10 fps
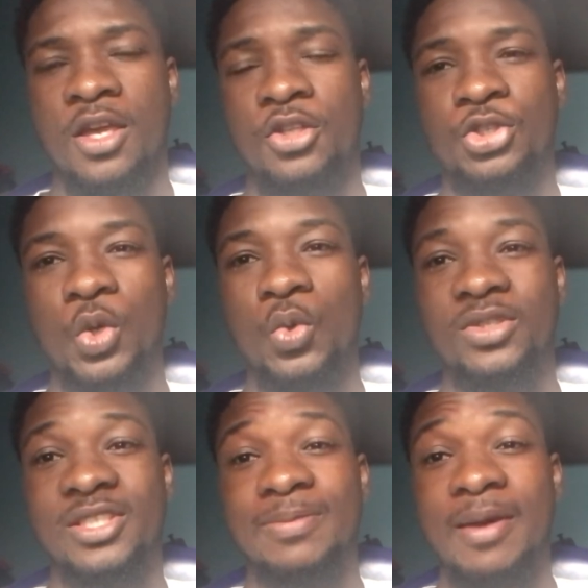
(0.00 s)
It's your
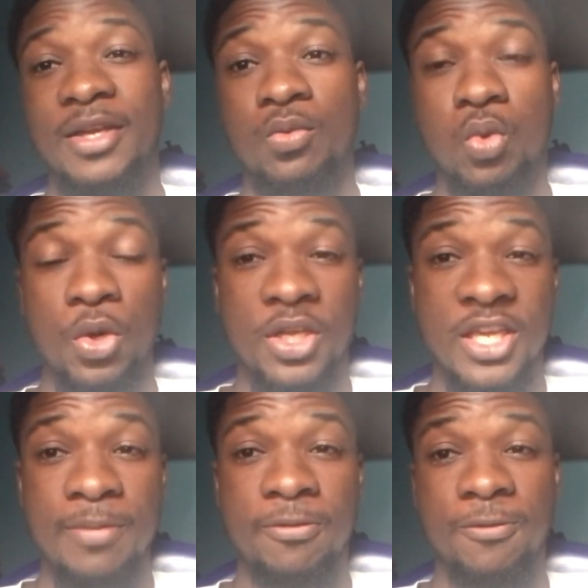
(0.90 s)
host, Ismael.
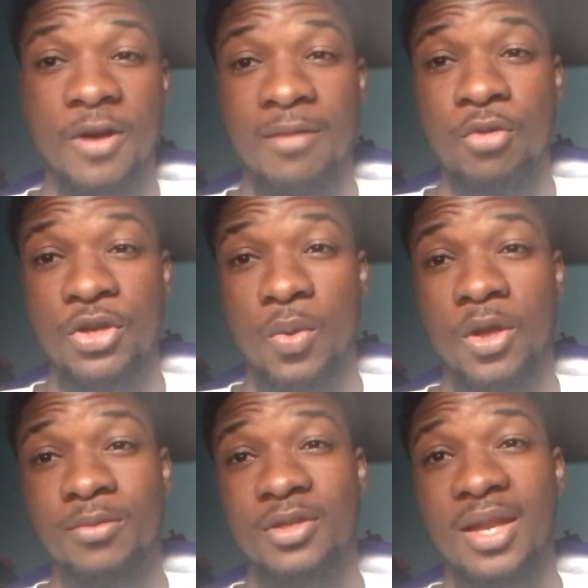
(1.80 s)
Keep fact, boy.
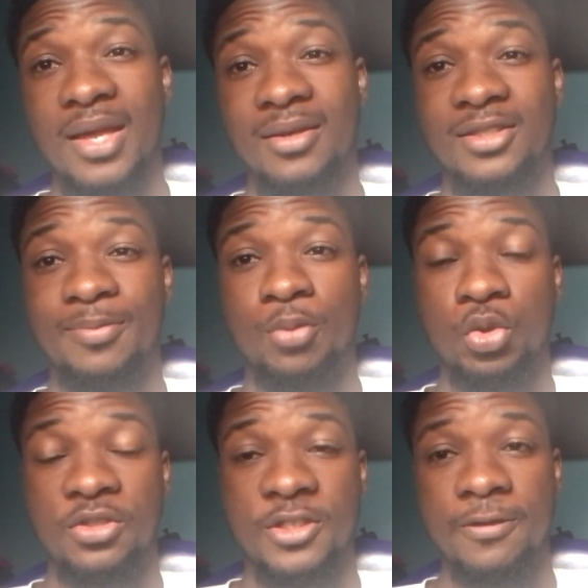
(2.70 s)
Welcome to Lineup
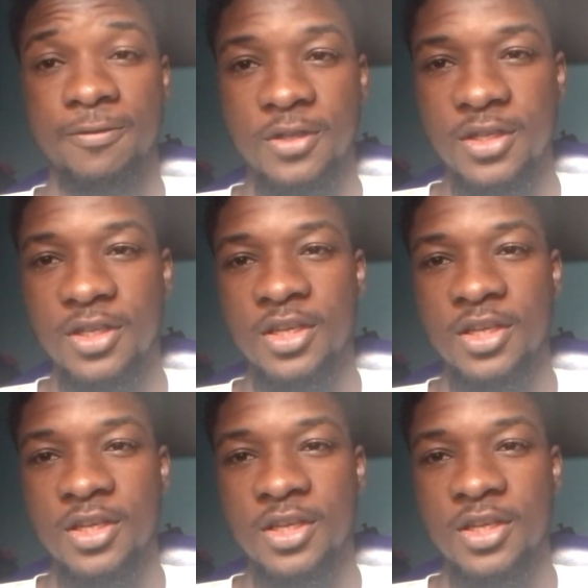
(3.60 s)
Sport TV.